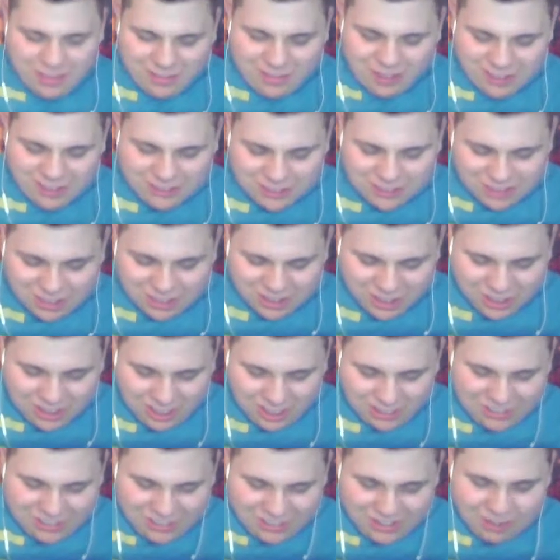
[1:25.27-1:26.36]
Finished
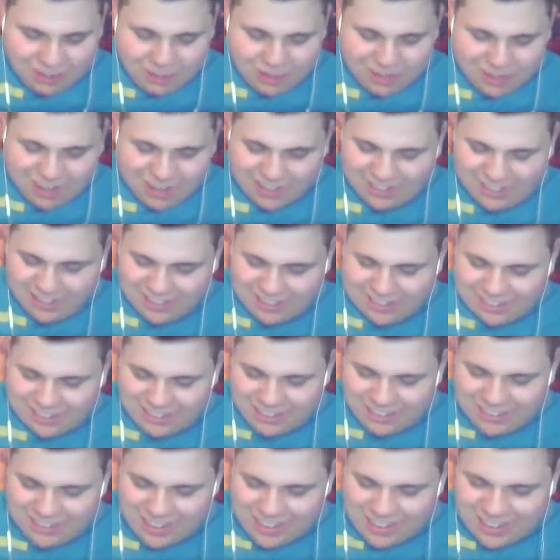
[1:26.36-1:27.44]
second by neck that
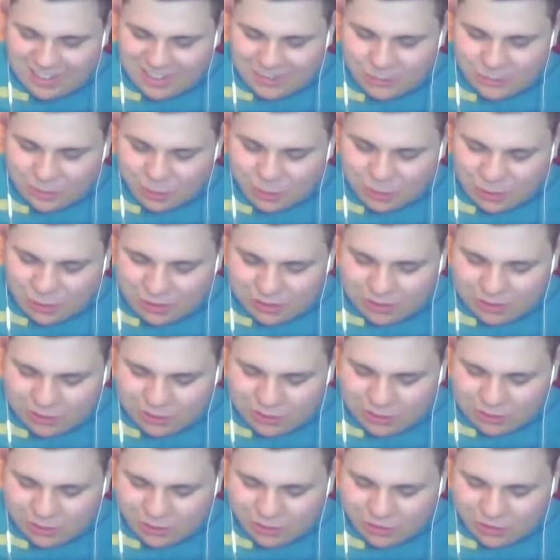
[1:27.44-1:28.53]
day. He's 3 wide into
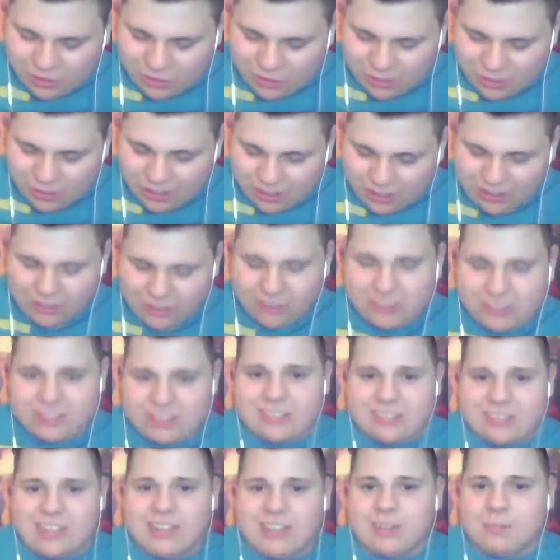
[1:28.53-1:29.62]
the stretch and led at the
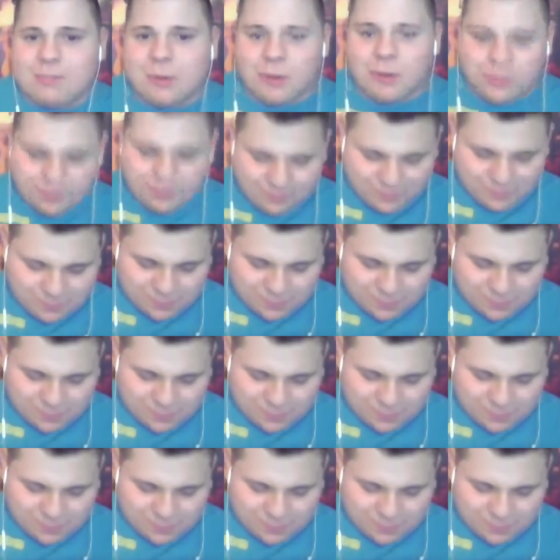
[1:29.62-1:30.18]
16th pole.